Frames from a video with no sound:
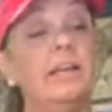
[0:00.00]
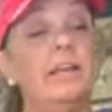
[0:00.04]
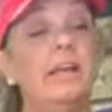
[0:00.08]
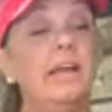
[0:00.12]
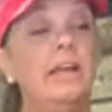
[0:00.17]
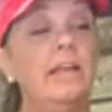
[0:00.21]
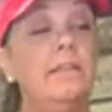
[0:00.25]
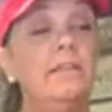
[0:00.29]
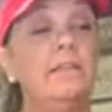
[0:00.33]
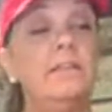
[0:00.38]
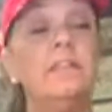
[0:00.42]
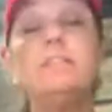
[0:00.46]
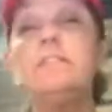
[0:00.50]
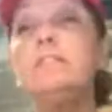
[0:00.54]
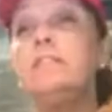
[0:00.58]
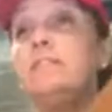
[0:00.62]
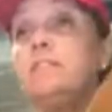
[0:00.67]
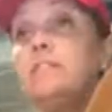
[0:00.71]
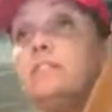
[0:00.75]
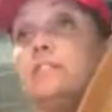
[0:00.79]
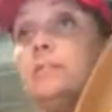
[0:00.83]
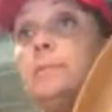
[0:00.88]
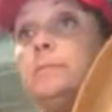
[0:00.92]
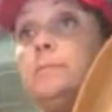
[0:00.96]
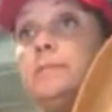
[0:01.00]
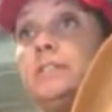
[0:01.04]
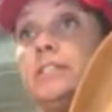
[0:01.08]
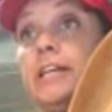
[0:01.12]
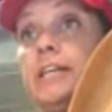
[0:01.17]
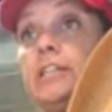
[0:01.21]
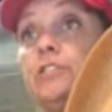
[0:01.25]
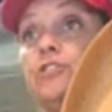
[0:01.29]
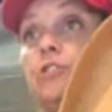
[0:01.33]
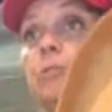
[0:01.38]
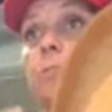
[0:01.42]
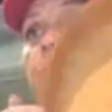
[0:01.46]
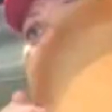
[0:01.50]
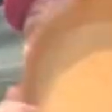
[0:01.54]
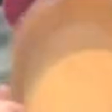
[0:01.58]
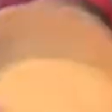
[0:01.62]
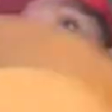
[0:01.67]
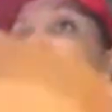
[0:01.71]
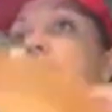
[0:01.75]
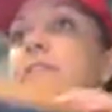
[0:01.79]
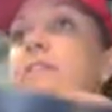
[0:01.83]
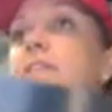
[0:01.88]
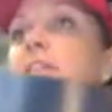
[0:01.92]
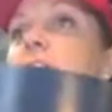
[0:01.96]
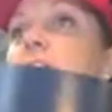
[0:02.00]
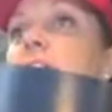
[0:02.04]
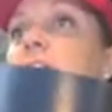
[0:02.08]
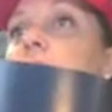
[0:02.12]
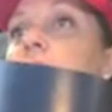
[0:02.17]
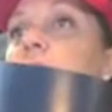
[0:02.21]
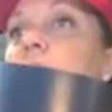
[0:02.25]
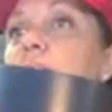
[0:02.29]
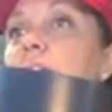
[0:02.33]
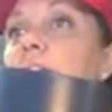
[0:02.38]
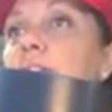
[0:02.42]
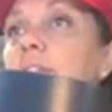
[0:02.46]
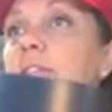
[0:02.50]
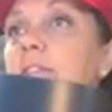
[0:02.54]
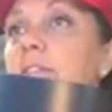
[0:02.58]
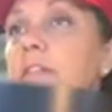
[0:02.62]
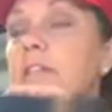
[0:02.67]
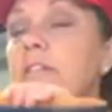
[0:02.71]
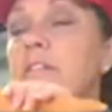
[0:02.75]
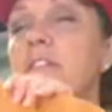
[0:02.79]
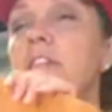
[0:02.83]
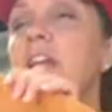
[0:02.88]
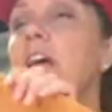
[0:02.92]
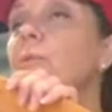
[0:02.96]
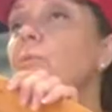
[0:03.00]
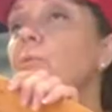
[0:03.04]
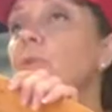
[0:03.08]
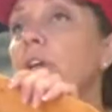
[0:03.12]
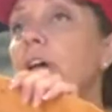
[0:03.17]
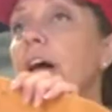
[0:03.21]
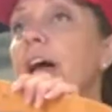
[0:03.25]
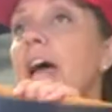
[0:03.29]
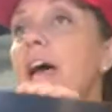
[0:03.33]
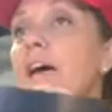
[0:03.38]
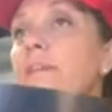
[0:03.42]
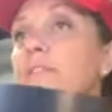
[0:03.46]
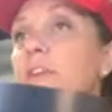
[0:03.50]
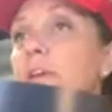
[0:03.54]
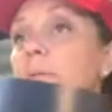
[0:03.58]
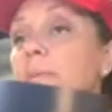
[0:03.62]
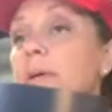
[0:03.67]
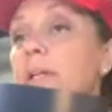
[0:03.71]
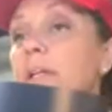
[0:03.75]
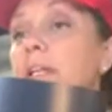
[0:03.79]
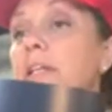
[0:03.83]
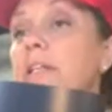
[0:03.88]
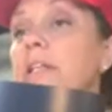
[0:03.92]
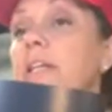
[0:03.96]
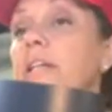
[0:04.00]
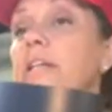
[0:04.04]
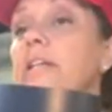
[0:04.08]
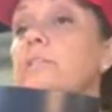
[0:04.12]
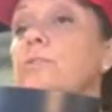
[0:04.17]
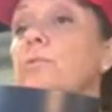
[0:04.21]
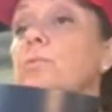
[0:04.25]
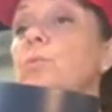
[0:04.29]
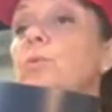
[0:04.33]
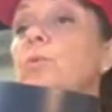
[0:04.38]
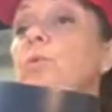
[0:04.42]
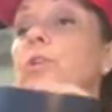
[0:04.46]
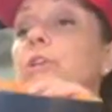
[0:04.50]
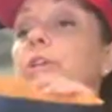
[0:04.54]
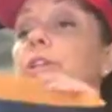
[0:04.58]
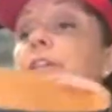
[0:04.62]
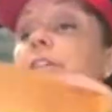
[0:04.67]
And this is a substantial piece. It's not real heavy, but it is wood.